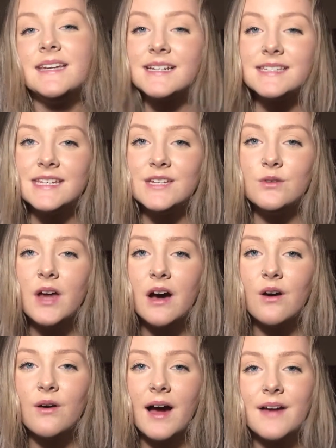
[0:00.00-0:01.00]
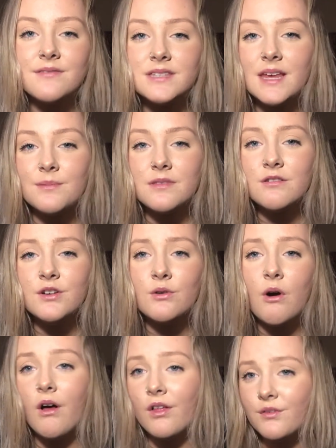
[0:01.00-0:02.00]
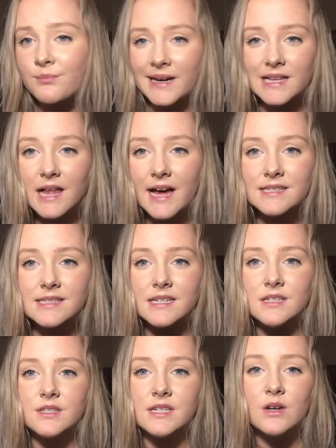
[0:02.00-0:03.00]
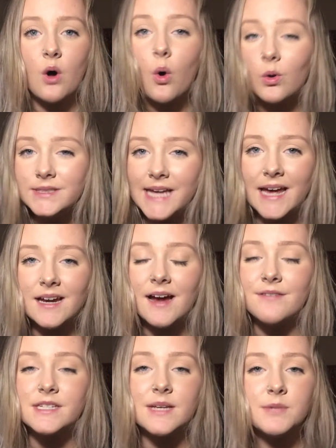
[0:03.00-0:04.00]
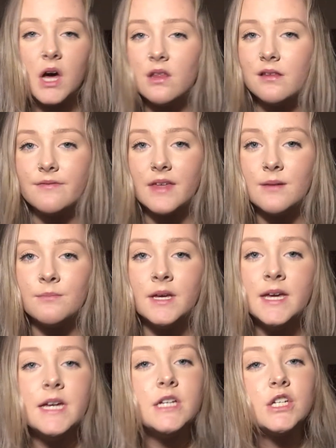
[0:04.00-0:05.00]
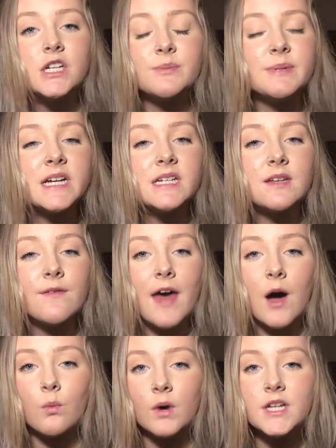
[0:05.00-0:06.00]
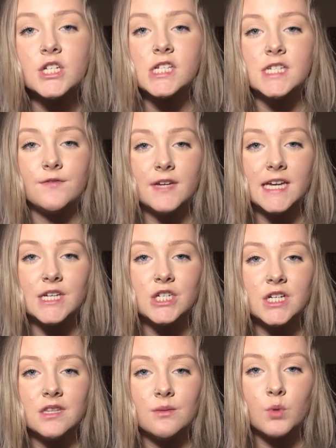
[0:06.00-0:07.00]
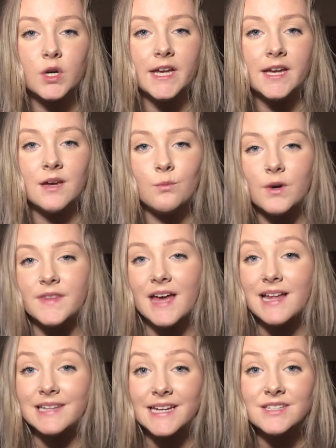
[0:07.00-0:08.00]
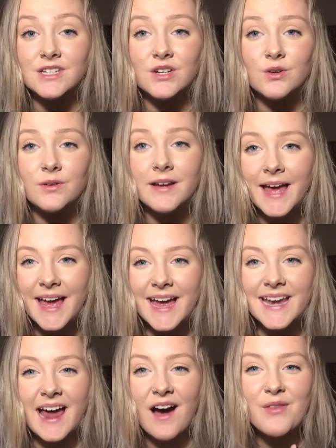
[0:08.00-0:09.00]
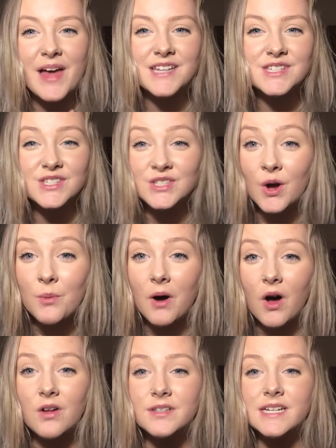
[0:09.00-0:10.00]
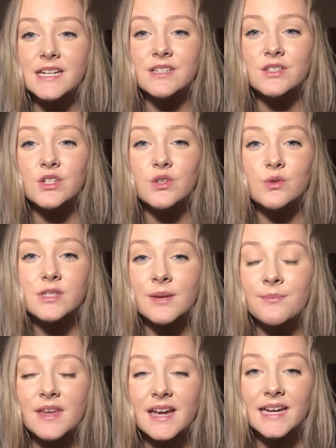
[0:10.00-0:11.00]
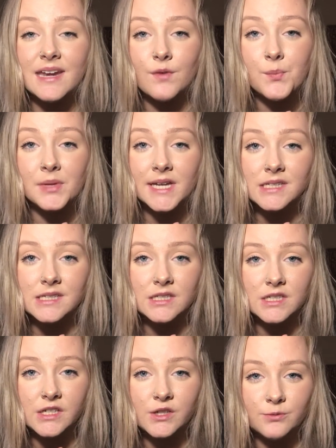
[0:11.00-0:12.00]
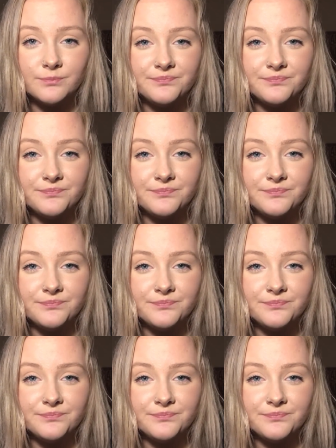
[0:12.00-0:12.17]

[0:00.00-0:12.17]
next thing you know, I've slept through all of my classes in a whole day. I've skipped all of them just because of that one justification in the morning and what that led to and how that snowballed into something I never planned it to.